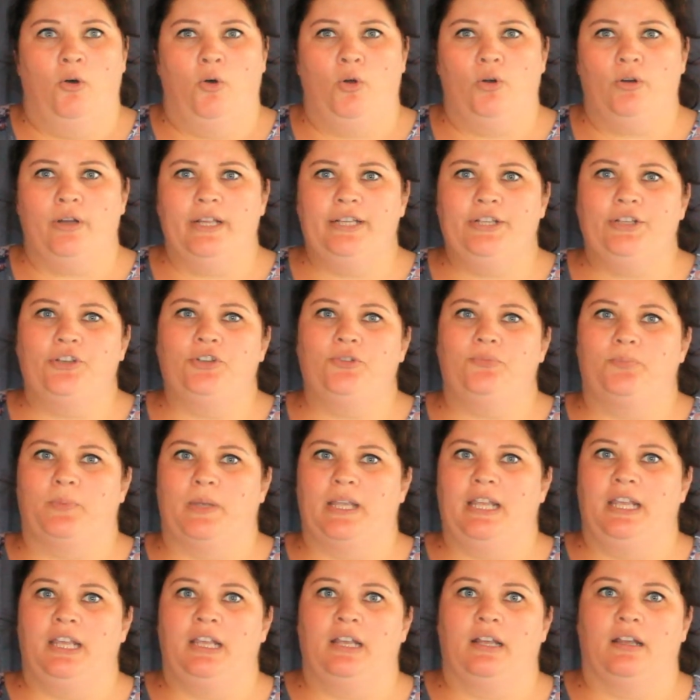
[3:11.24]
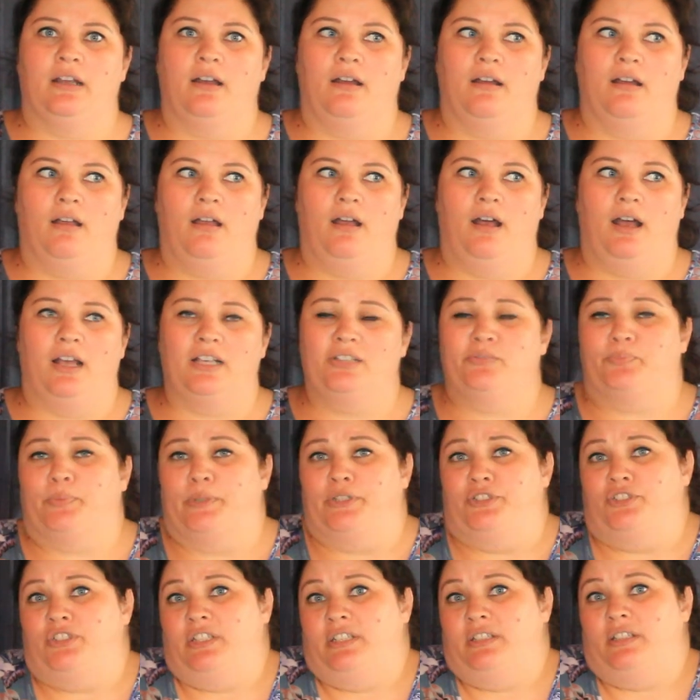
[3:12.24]
Or it could be a
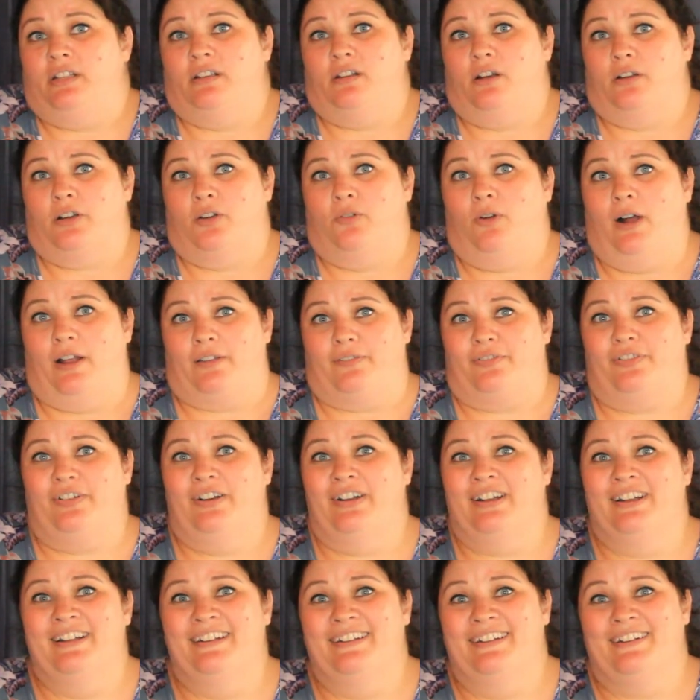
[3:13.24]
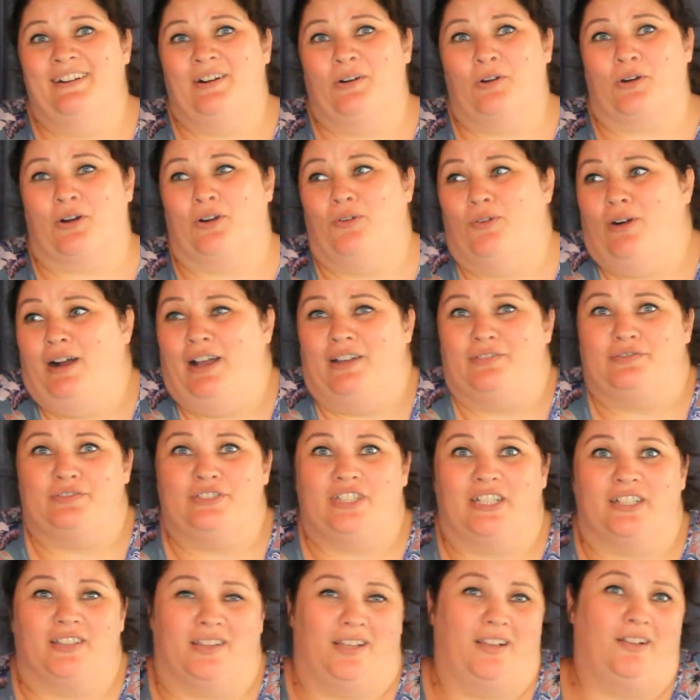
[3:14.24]
husband cheating on a wife or a wife
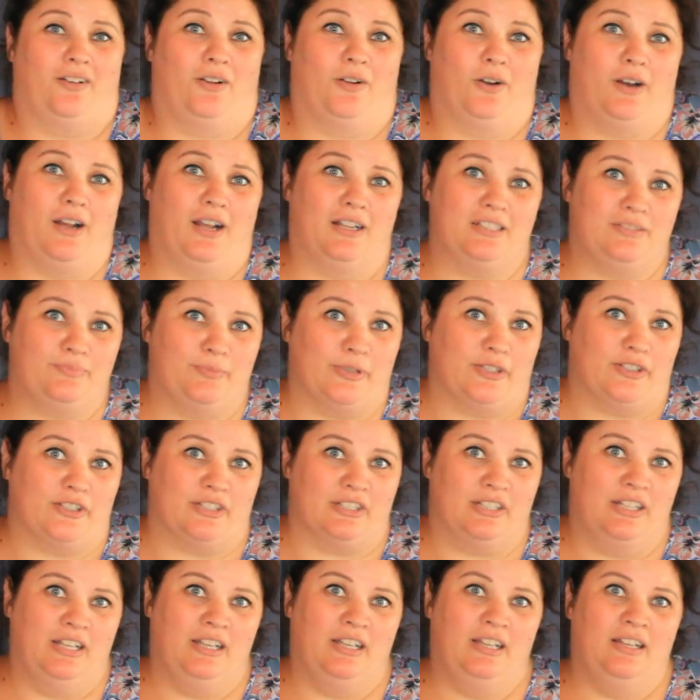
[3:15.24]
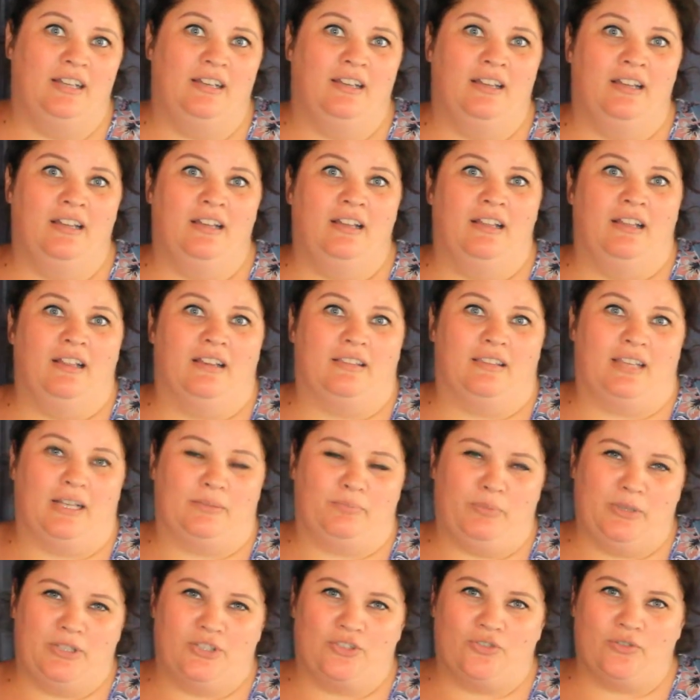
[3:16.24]
cheating on a husband.
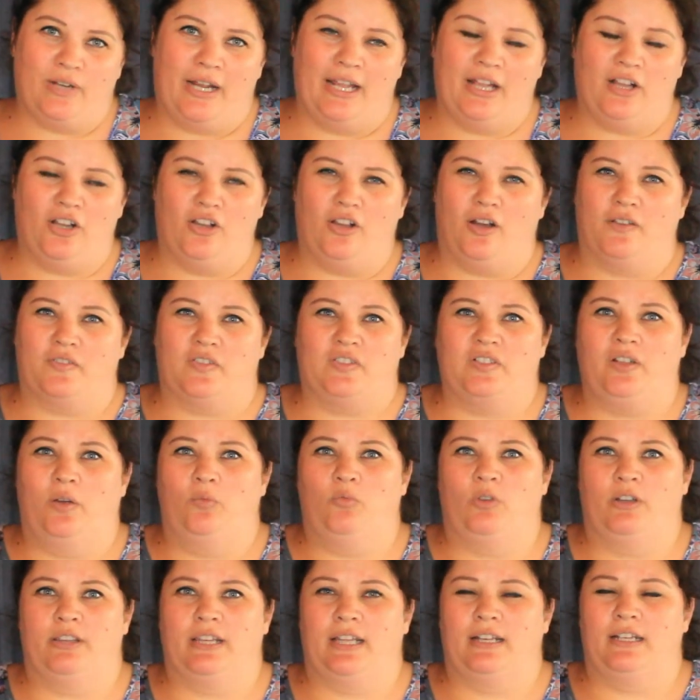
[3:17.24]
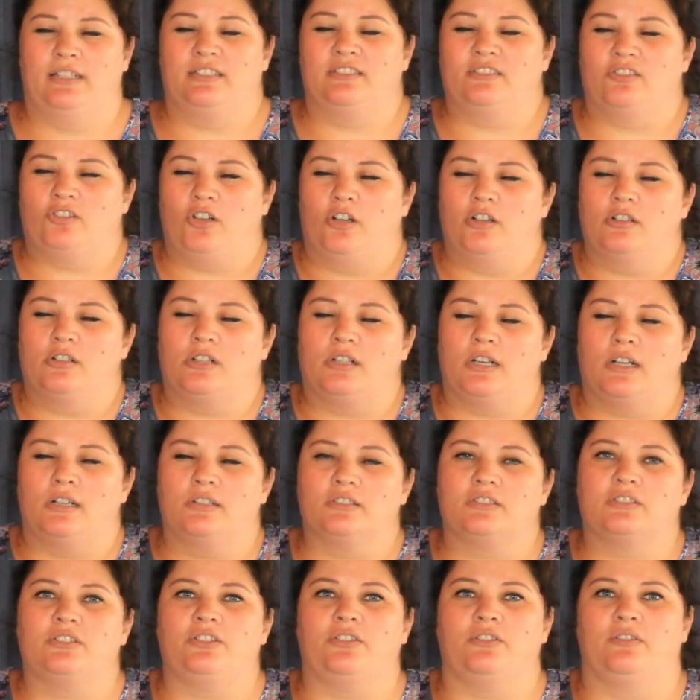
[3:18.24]
That betrayal of someone that is so
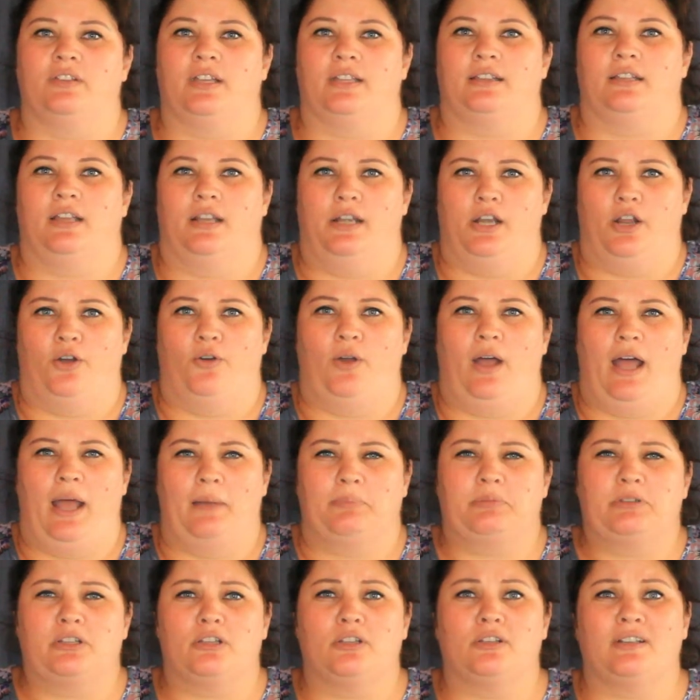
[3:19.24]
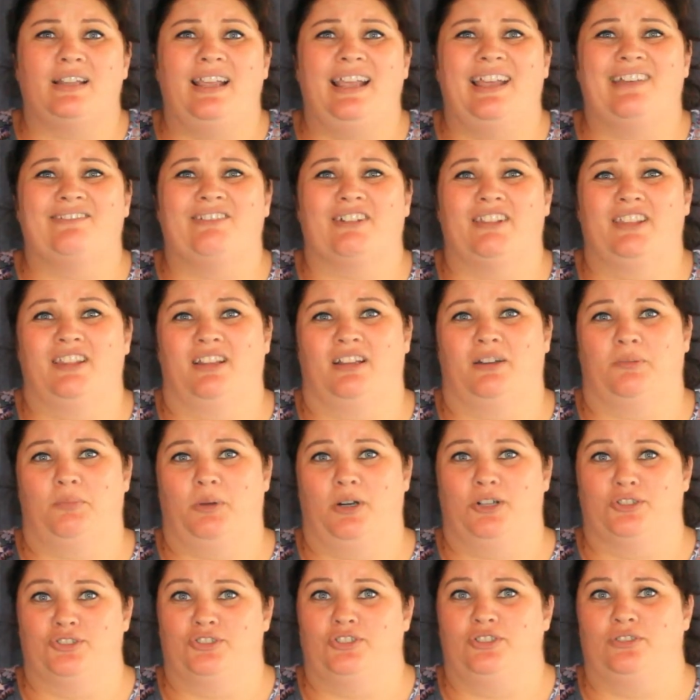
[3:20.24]
close to you that they know absolutely everything
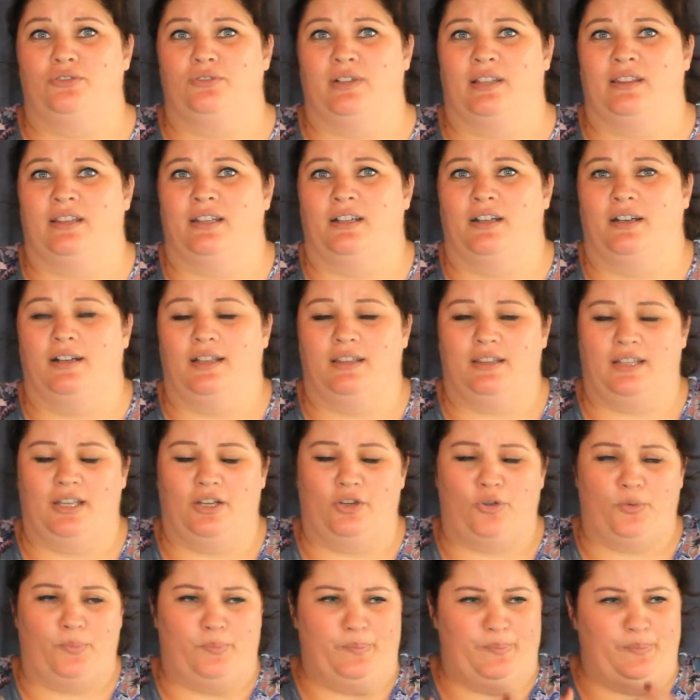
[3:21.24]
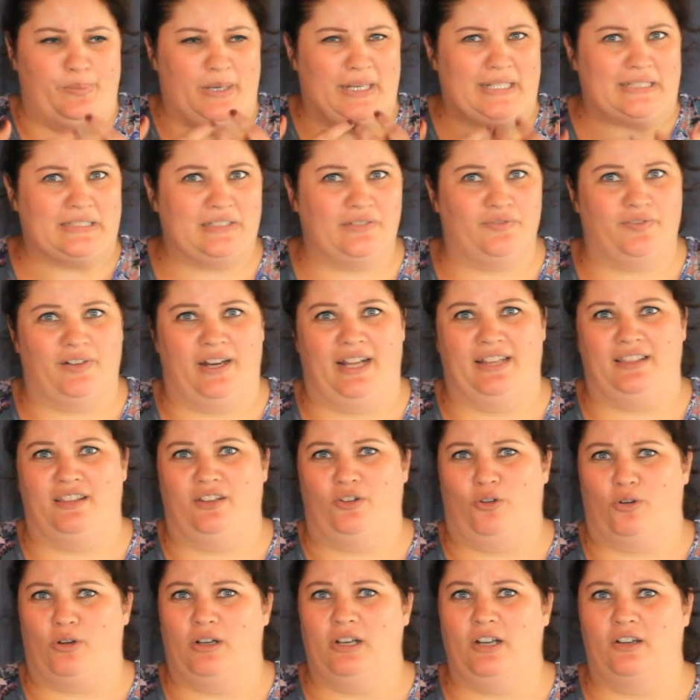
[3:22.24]
about you and they're your best friend,
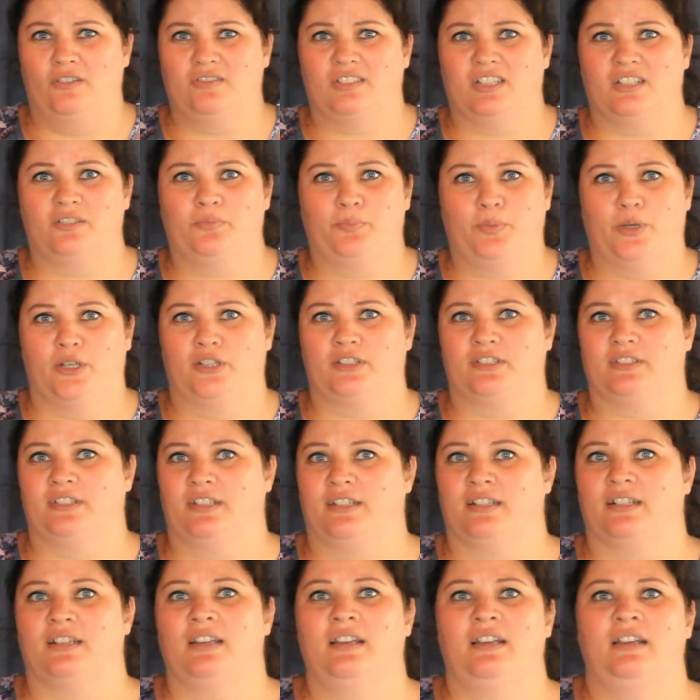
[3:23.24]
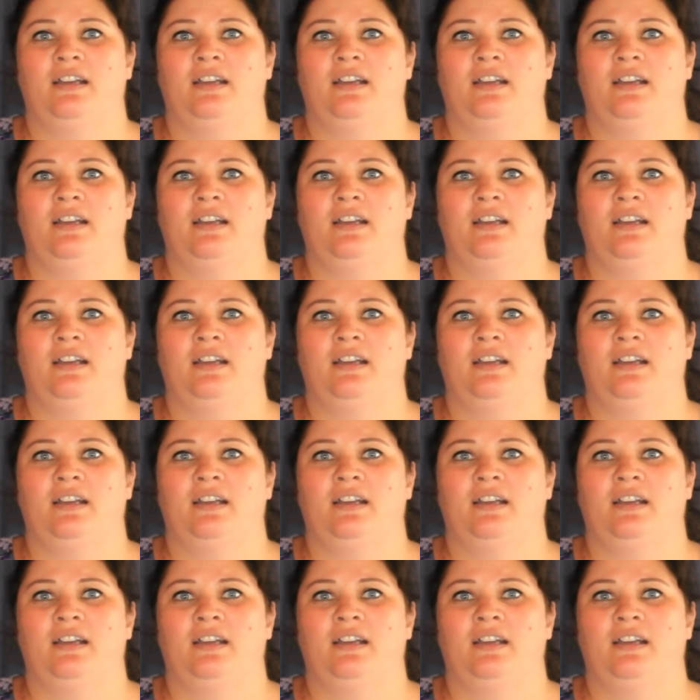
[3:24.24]
your closest person.